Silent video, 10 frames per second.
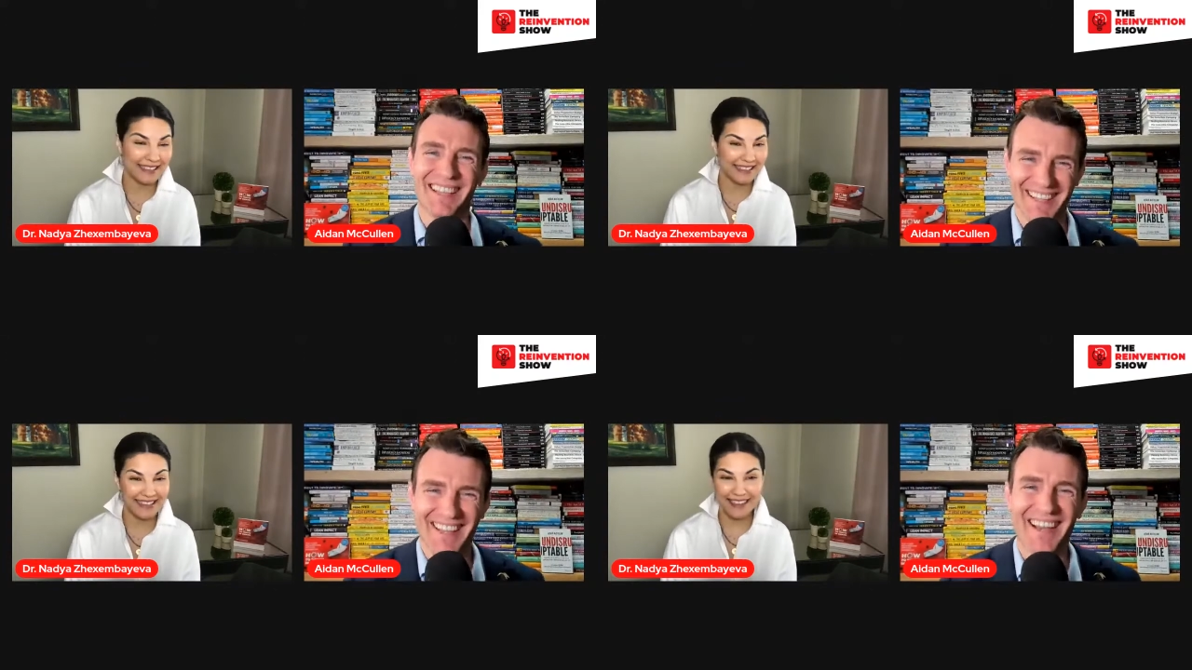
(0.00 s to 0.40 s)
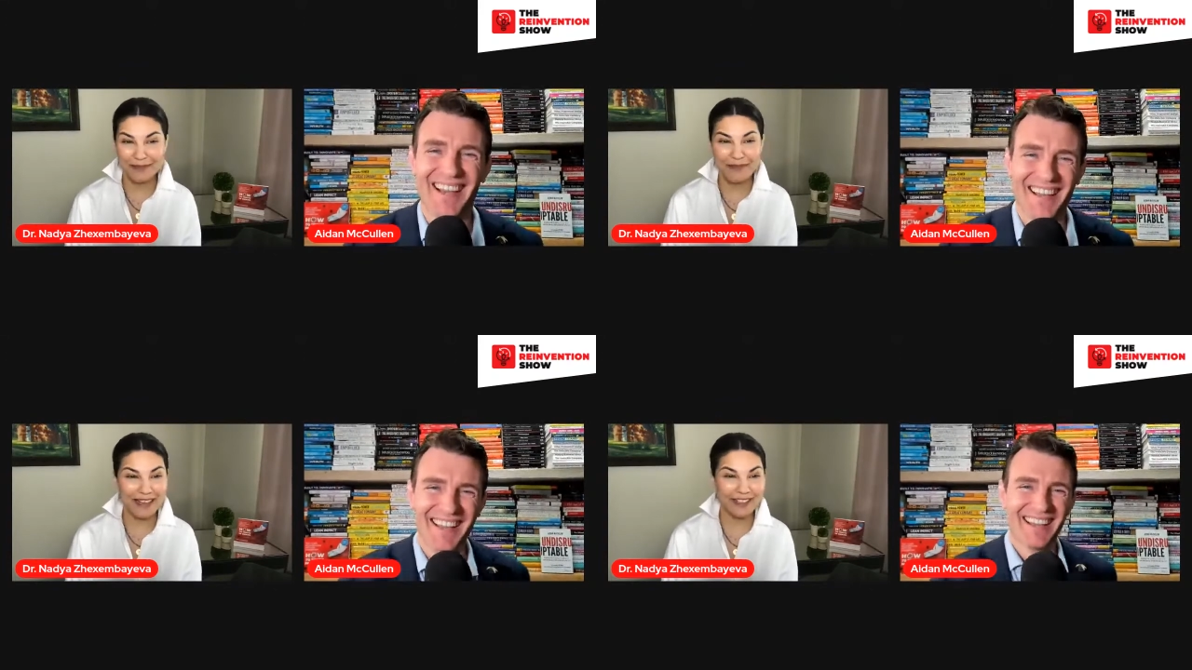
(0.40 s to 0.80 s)
Speaker 1: yeah.
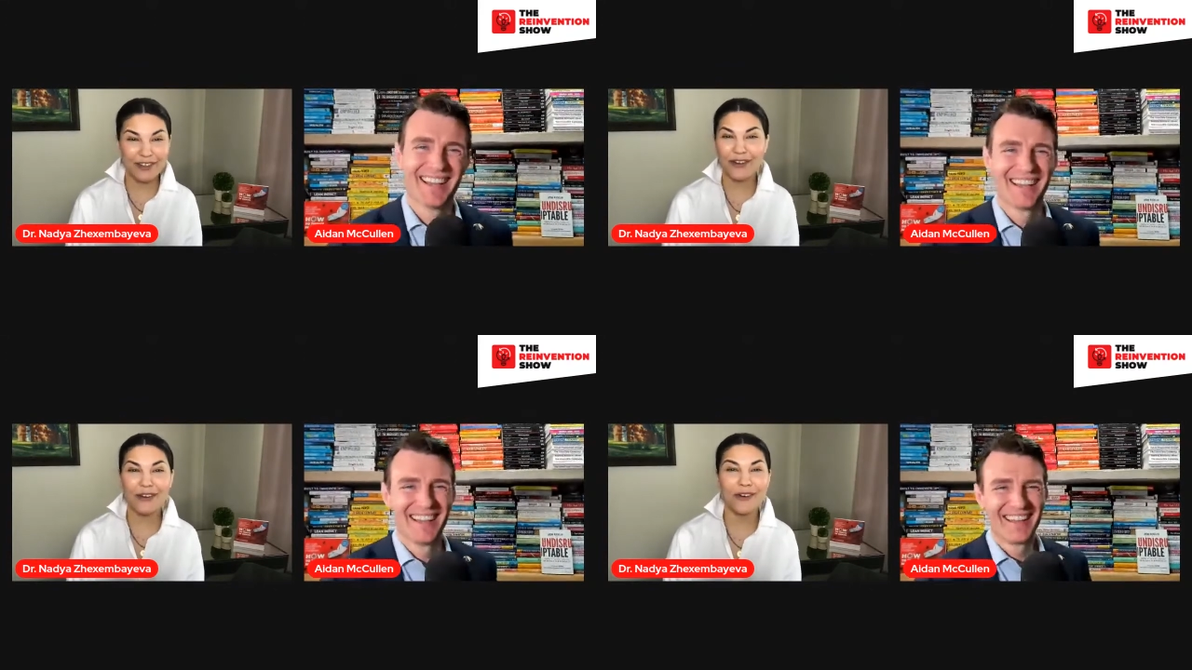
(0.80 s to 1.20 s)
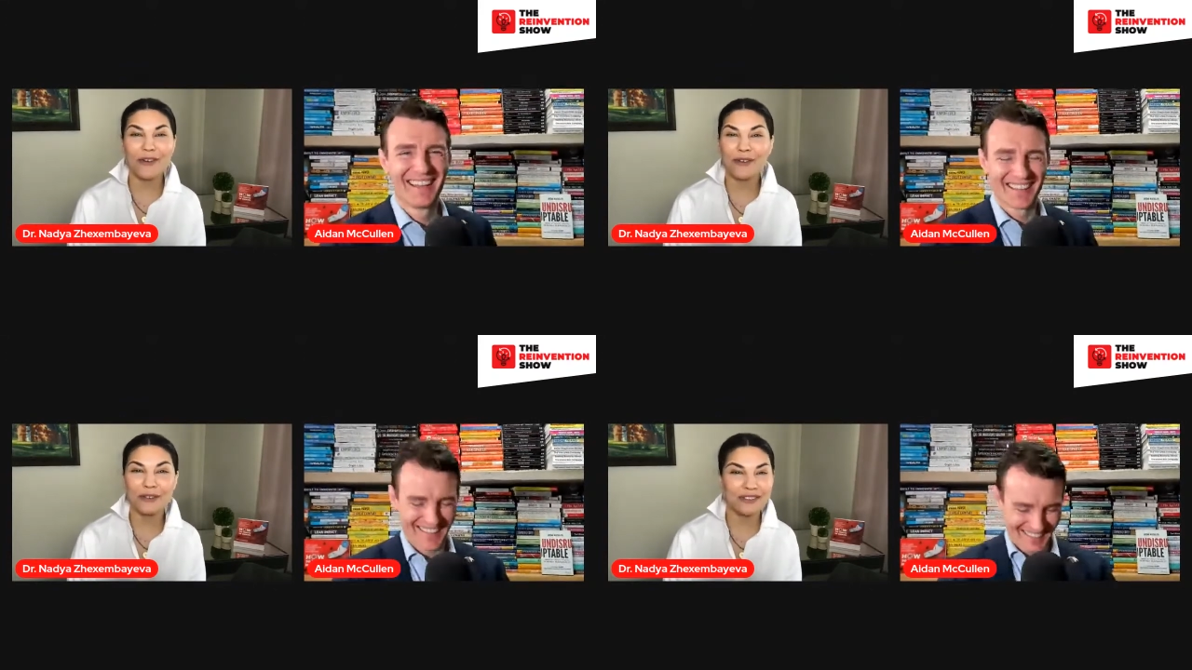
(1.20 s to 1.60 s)
by your
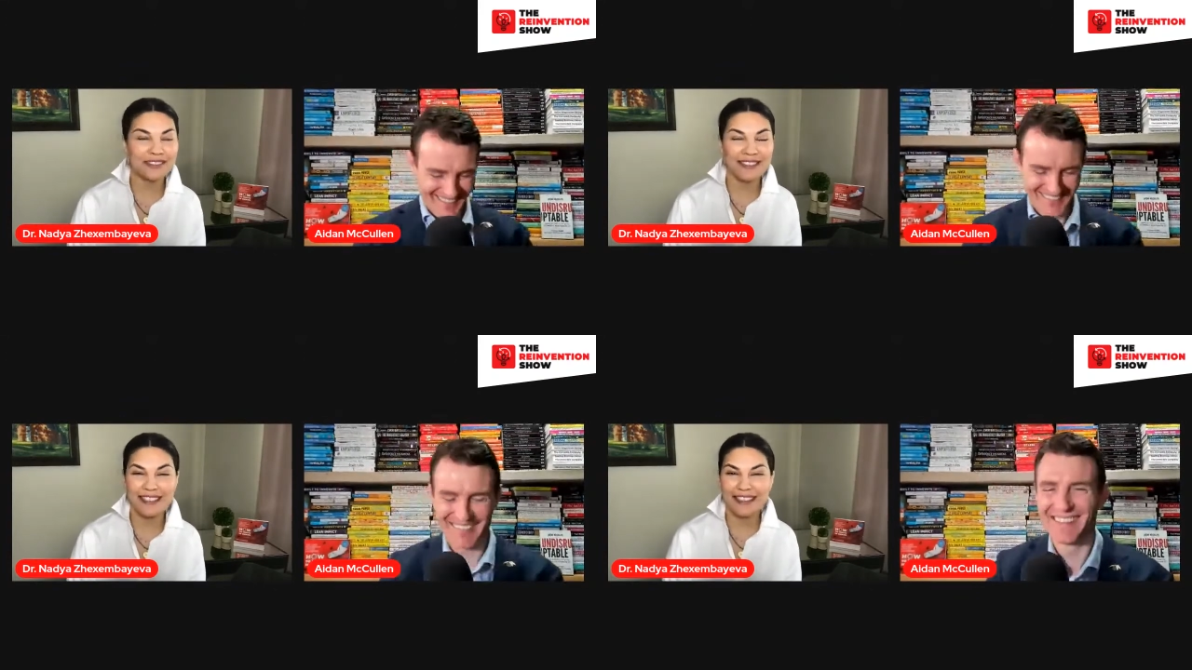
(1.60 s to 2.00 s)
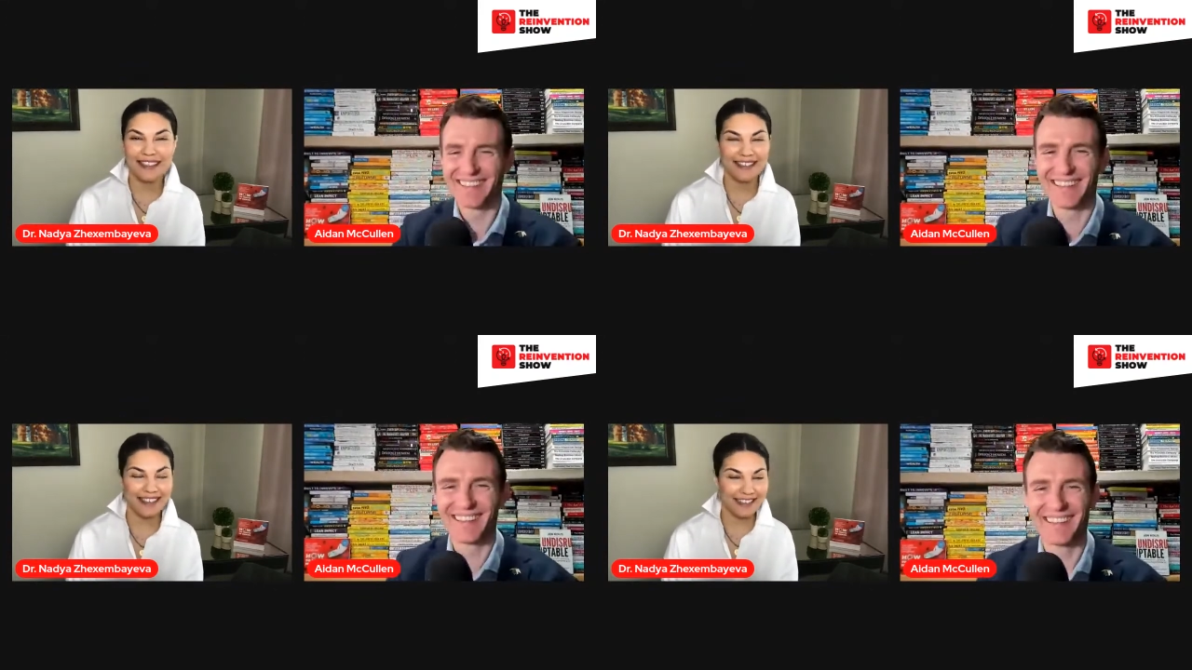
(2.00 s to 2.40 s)
own
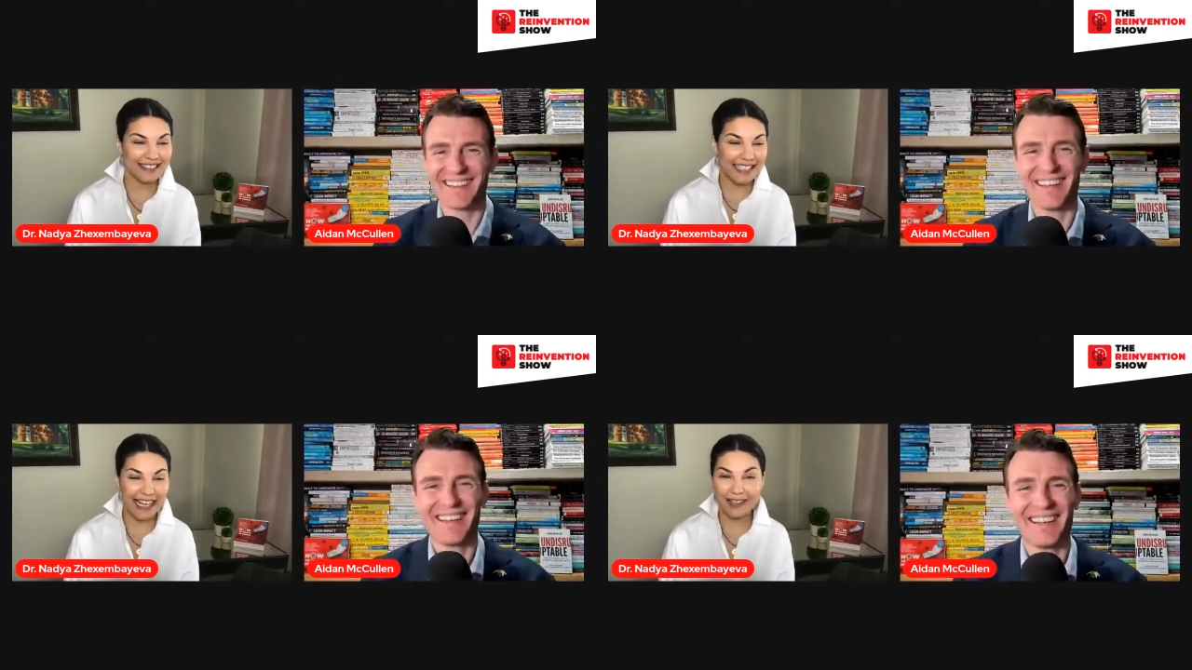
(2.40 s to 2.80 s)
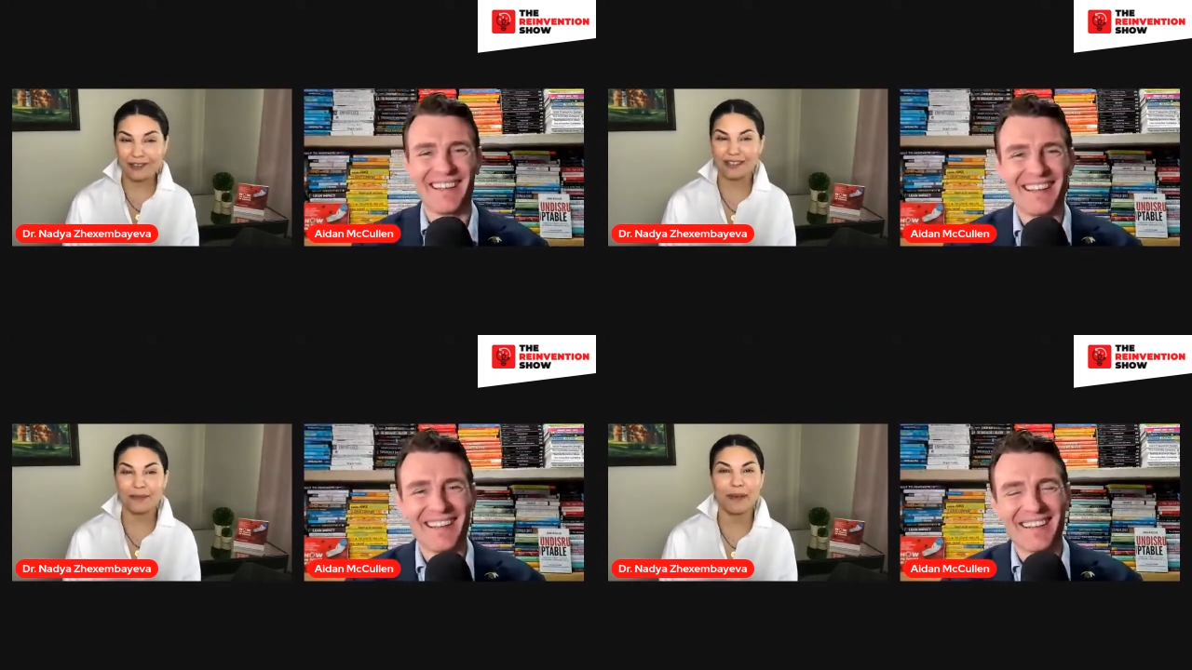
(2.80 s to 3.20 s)
uh,
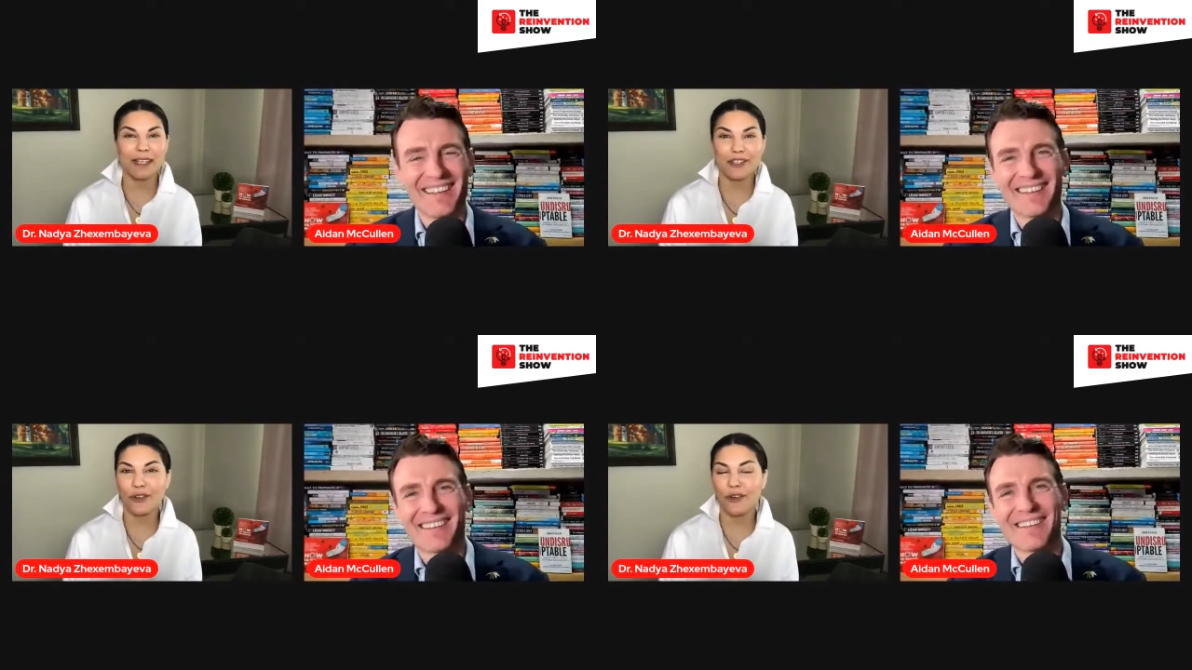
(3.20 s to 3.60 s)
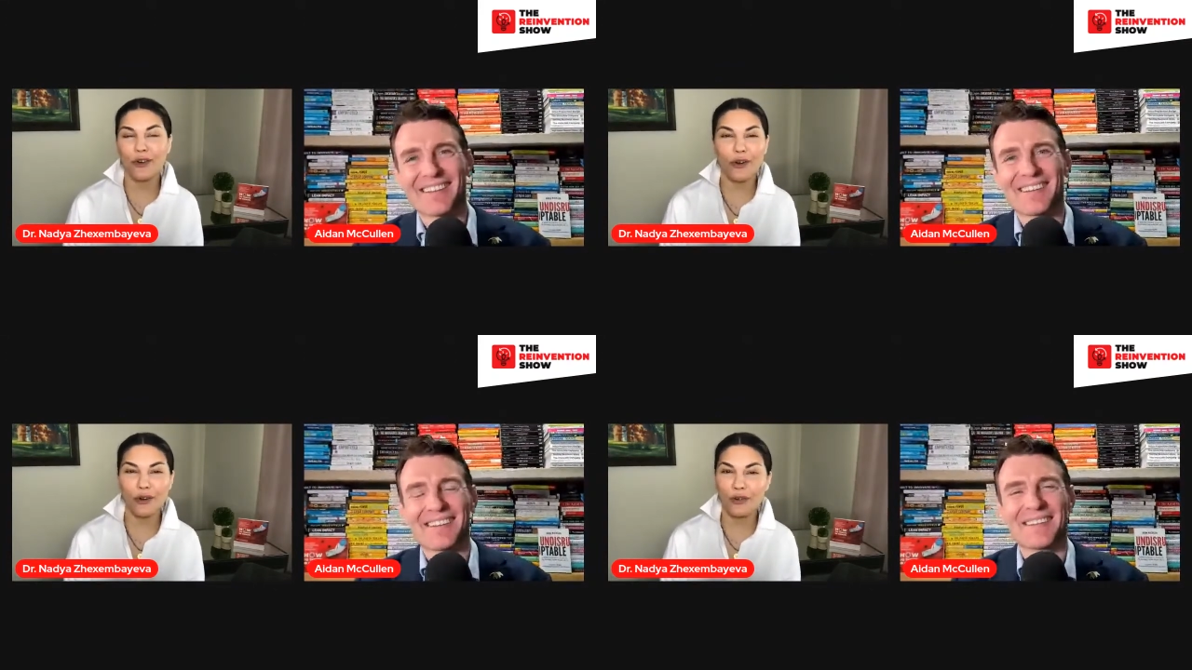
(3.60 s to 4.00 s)
doubts, by
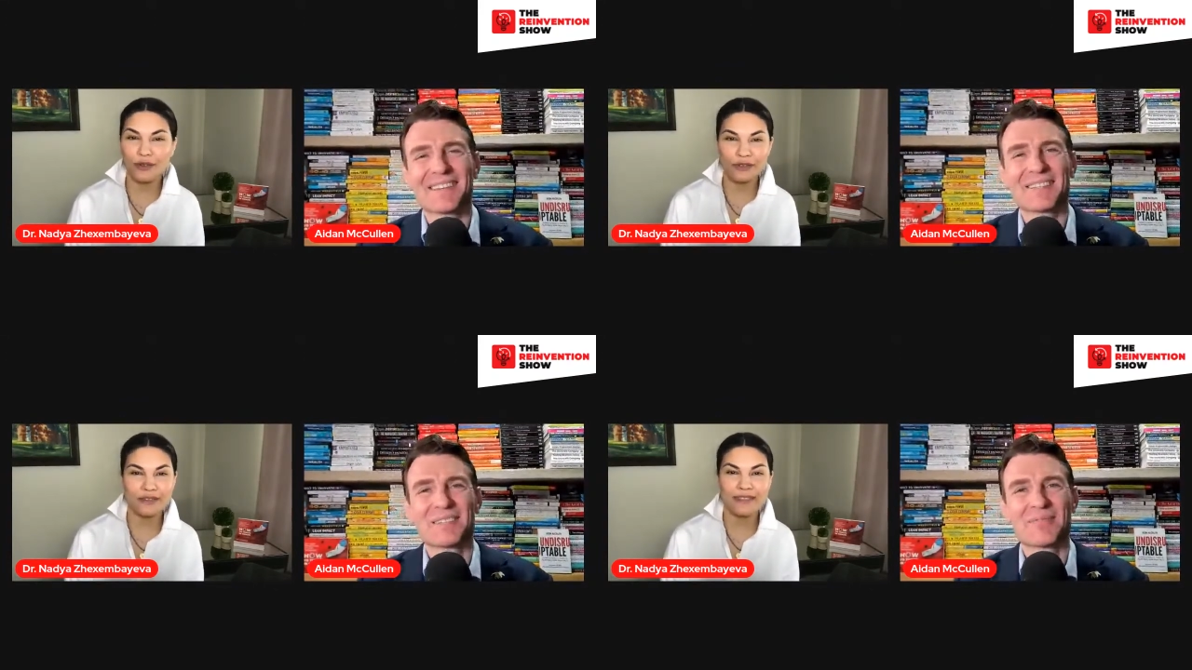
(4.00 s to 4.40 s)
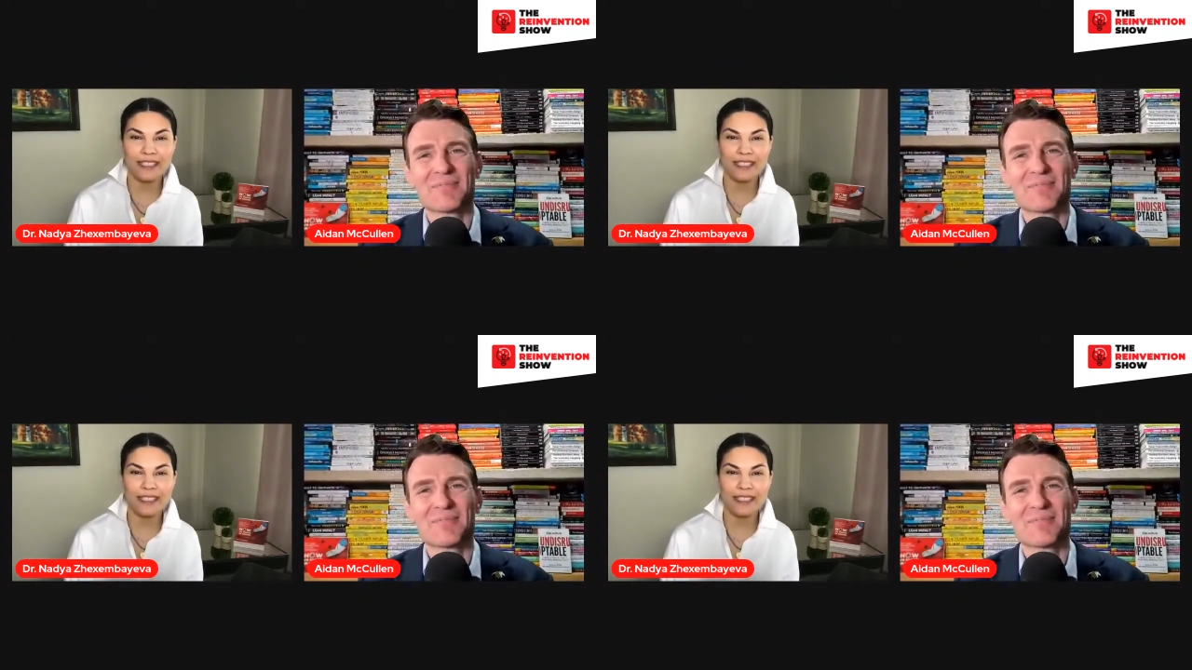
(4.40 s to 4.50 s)
your own